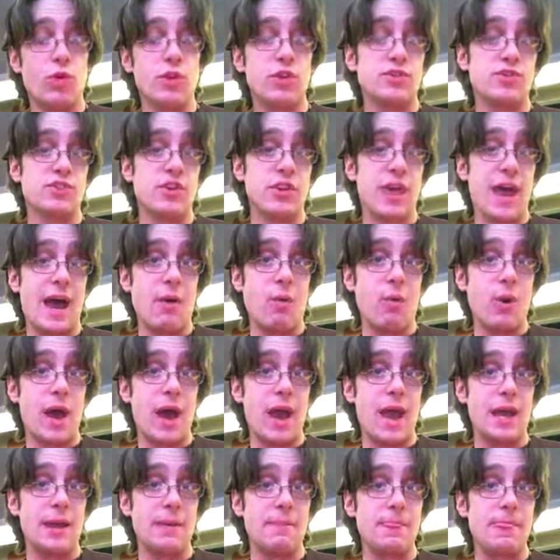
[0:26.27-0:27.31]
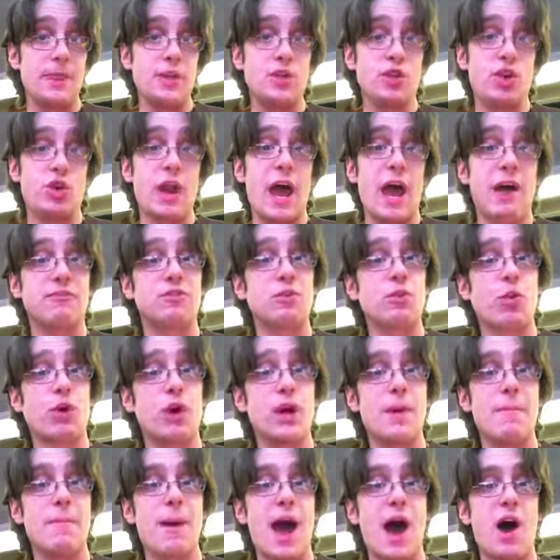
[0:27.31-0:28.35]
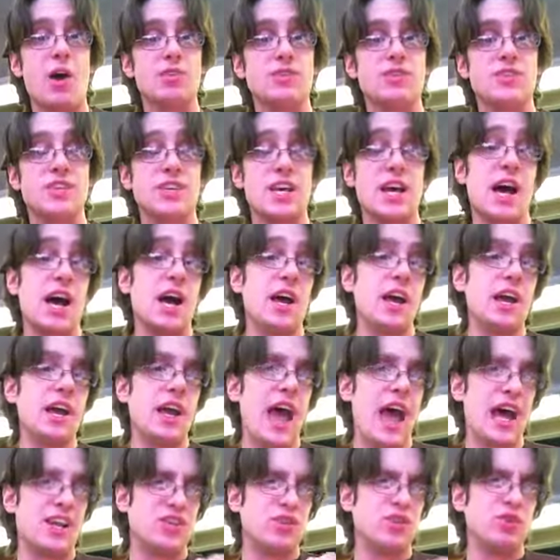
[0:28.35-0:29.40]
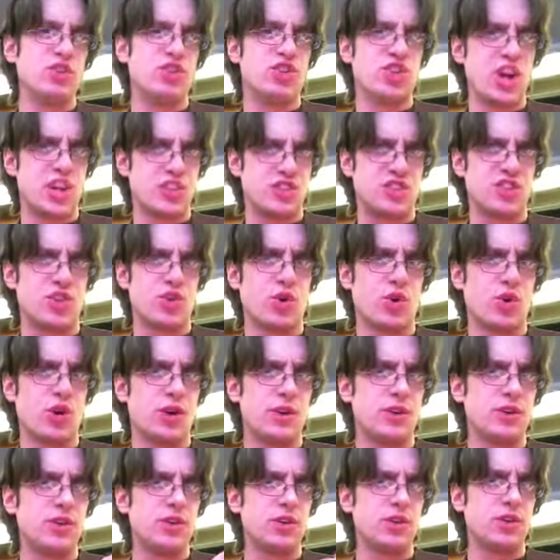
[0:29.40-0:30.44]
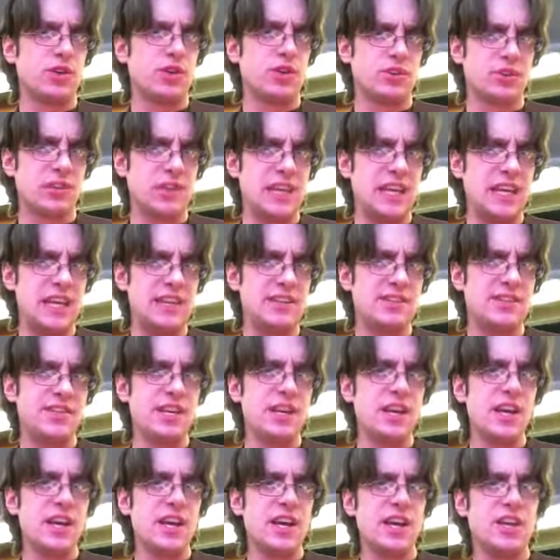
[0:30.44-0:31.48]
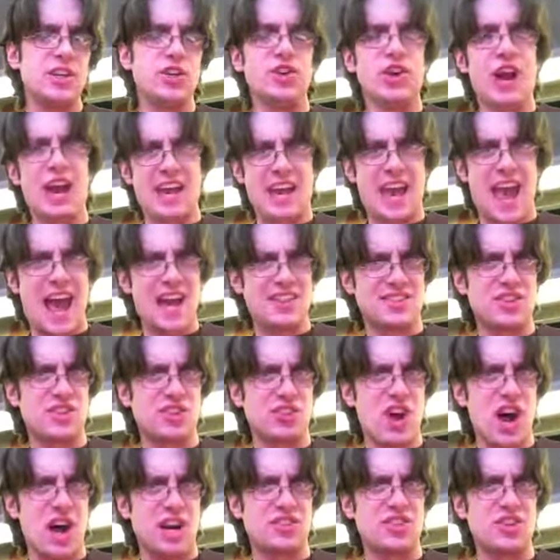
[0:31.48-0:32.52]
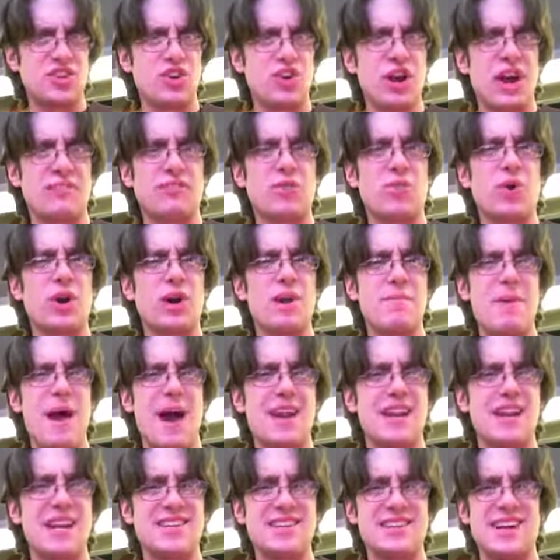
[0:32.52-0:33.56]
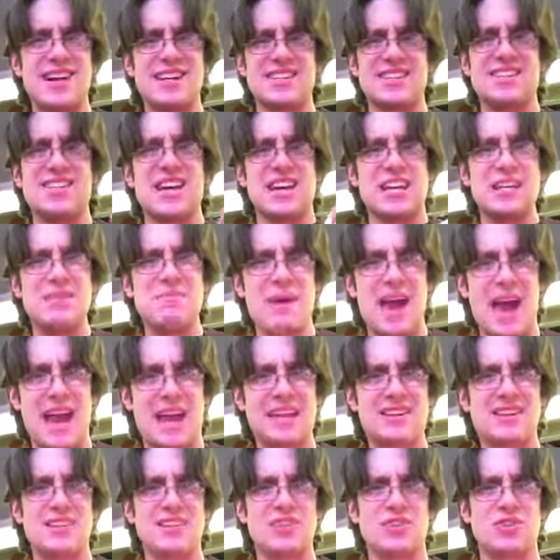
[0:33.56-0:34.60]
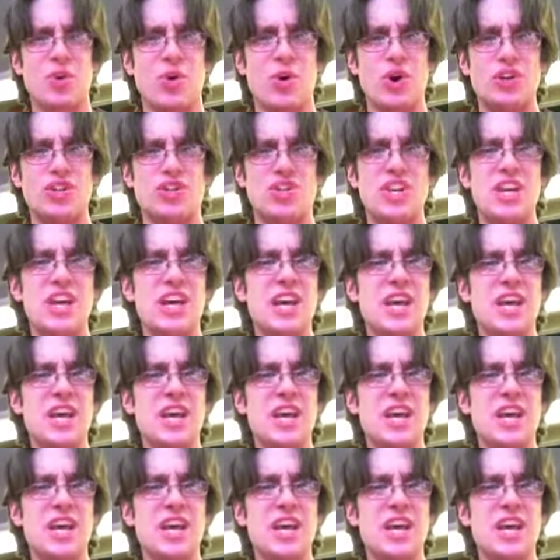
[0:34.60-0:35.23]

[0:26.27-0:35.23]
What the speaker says: So that way you don't have to worry about, as you adjust your heat, your gas and your oxygen, you don't have to worry about it sucking back into the torch,